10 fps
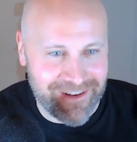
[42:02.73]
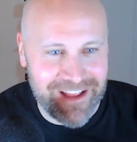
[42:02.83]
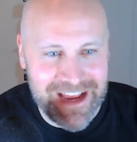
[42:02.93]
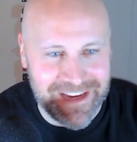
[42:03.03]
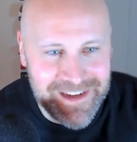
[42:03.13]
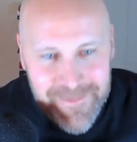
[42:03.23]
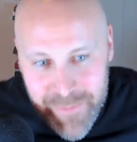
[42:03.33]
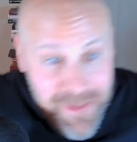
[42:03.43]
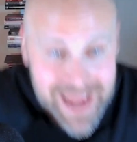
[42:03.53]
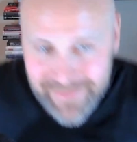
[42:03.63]
You're like,
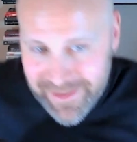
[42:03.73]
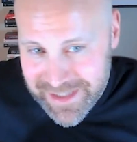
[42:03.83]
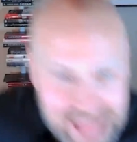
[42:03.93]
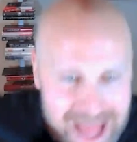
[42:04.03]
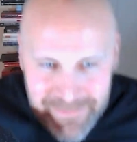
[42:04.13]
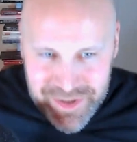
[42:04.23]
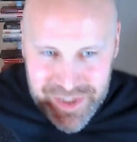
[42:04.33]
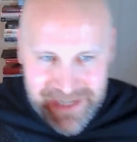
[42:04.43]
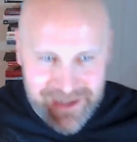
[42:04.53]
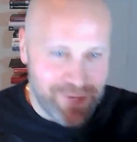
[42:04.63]
man, this slot
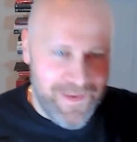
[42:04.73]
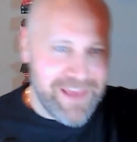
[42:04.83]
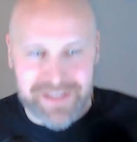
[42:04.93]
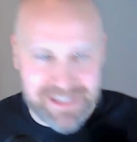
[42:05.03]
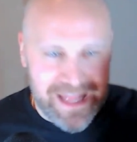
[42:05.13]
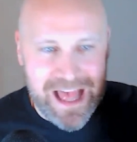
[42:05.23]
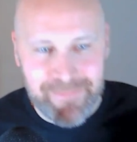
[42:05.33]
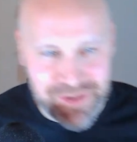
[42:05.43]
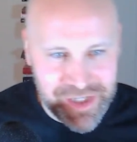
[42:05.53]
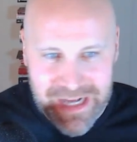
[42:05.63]
machine, dude, if I hit this slot
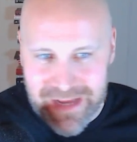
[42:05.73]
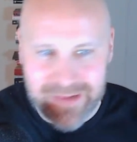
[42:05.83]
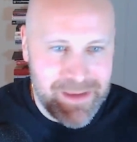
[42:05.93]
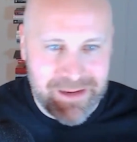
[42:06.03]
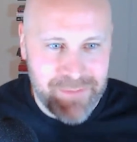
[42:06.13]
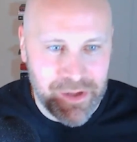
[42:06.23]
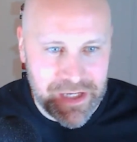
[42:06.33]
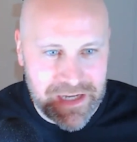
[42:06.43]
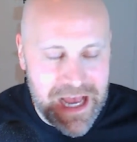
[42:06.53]
machine, I can make $1 million.